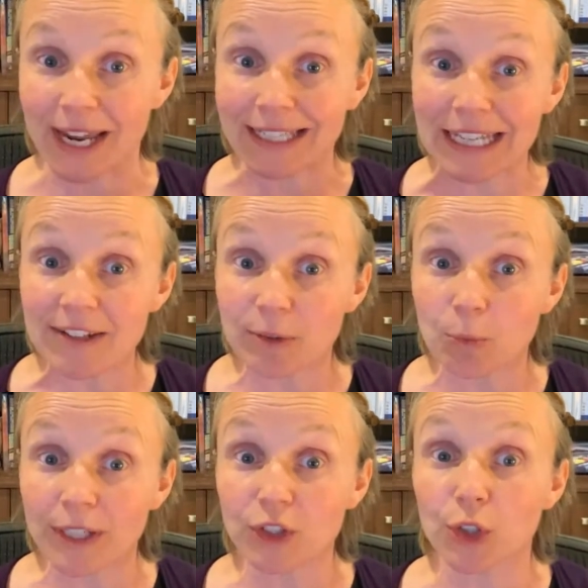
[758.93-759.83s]
And even
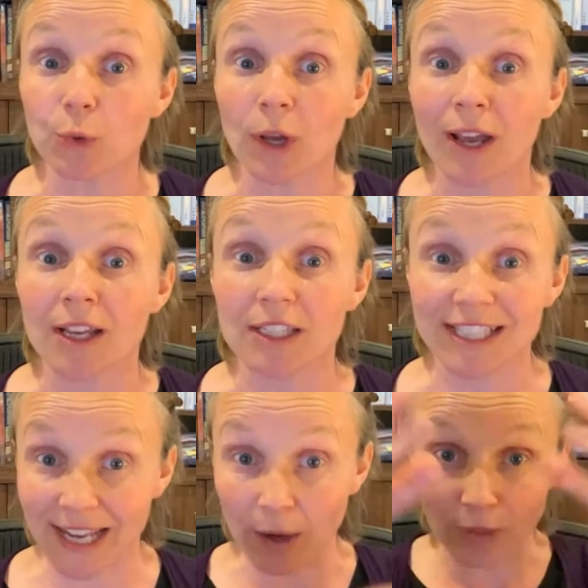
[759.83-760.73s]
when you
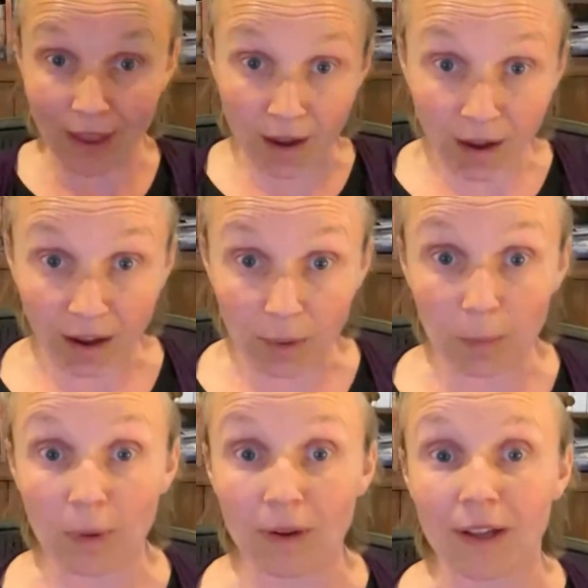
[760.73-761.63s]
scale that up